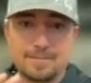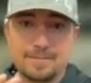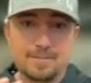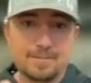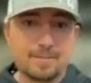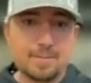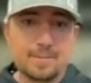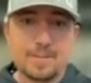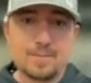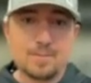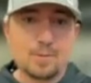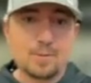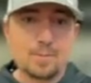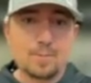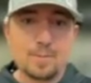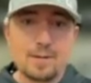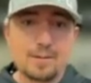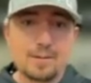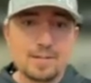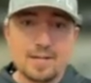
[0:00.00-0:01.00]
man, we're
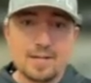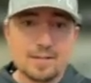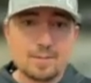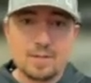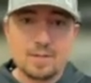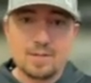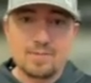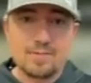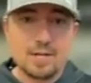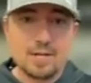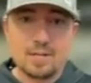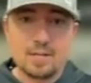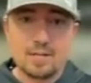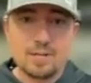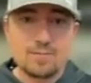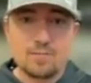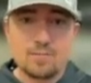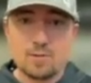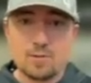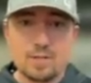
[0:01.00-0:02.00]
probably not going to be very
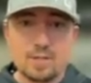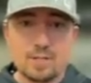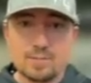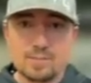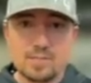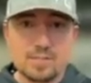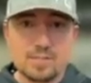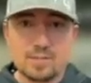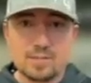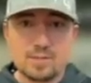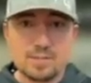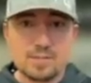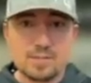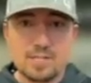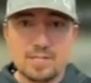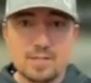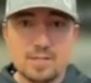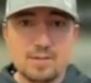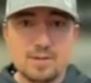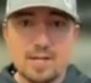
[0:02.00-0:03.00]
good for you. I'm just going to
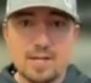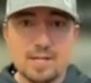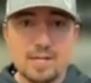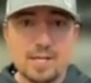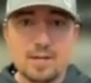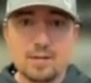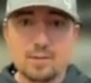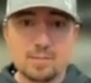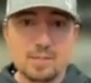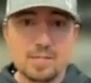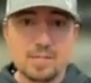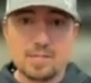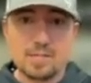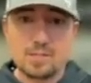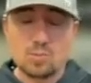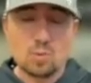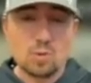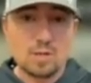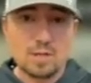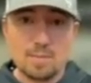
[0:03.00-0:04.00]
tell you right now,
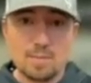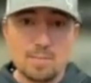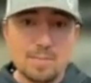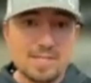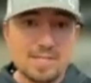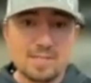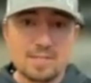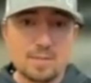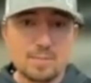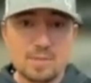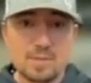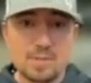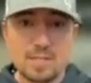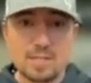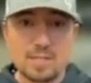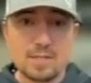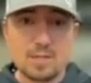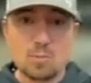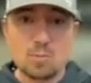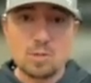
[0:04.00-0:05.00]
because we're going to miss
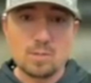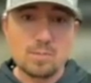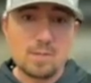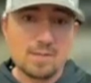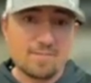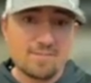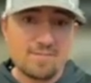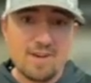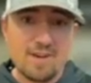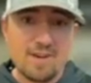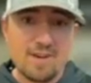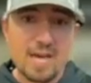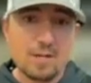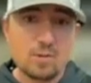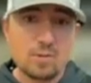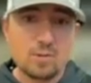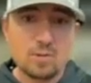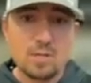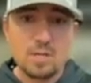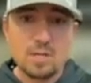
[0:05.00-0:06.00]
something that would have been
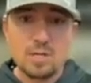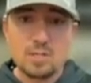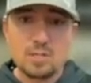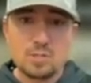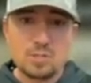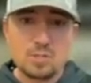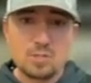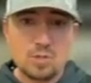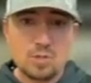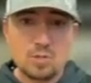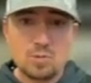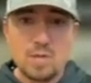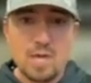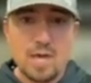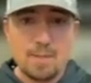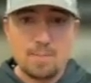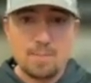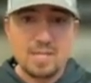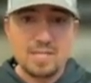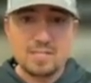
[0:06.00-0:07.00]
vital to
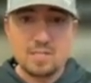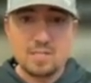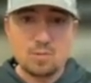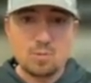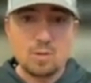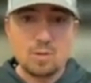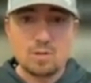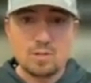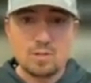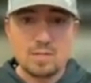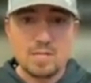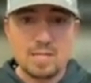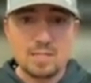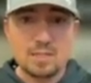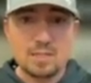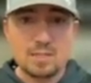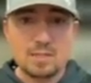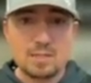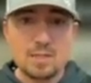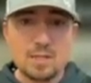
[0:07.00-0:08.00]
that piece that we were
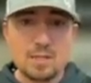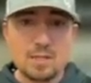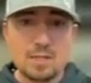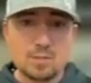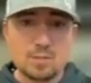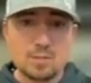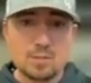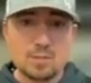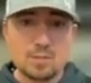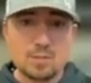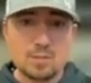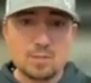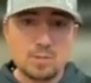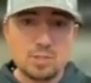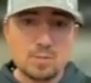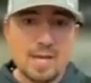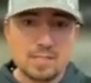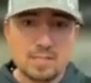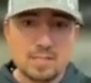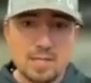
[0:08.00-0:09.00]
needing to
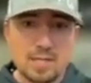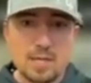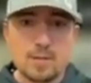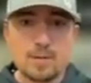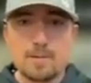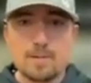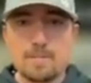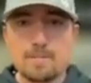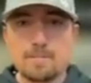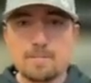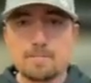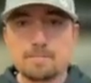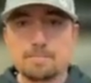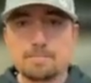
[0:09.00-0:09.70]
put you back together.